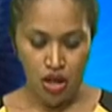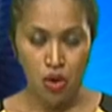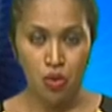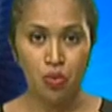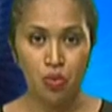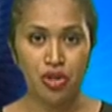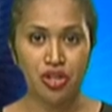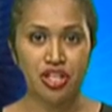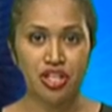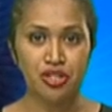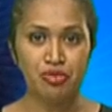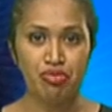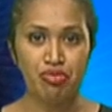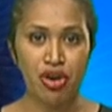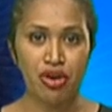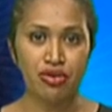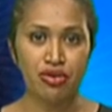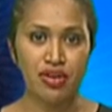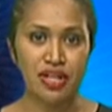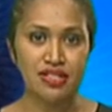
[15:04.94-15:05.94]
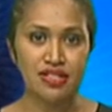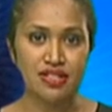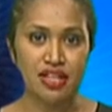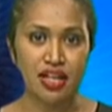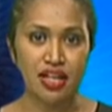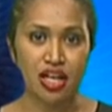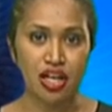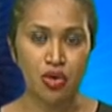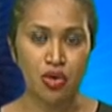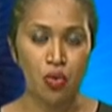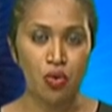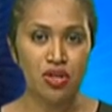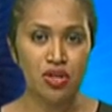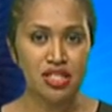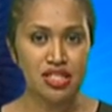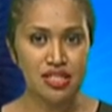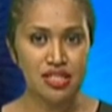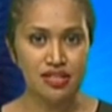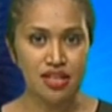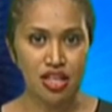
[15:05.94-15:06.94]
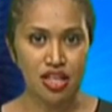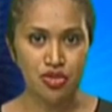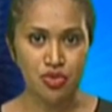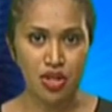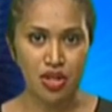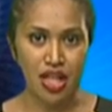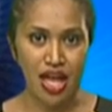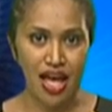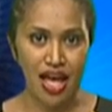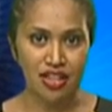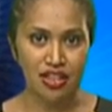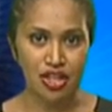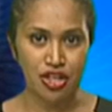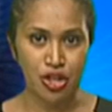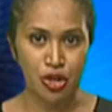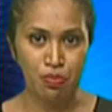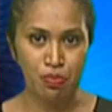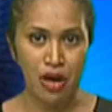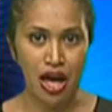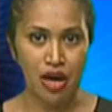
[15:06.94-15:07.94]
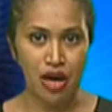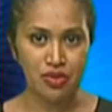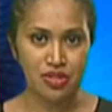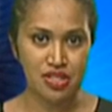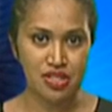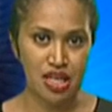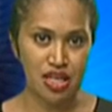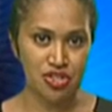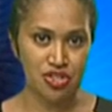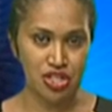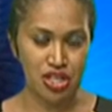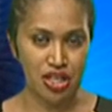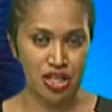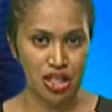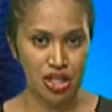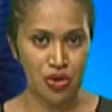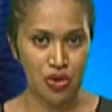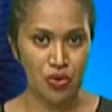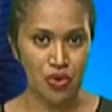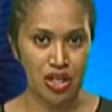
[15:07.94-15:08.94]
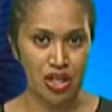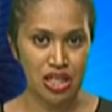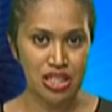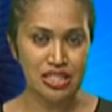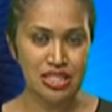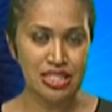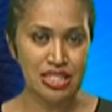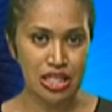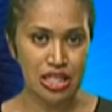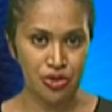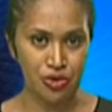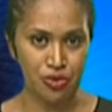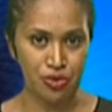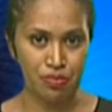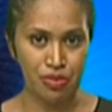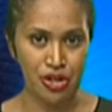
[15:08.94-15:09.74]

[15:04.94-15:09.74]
Work is progressing according to schedule at the new power station in Kinoya Nasinu.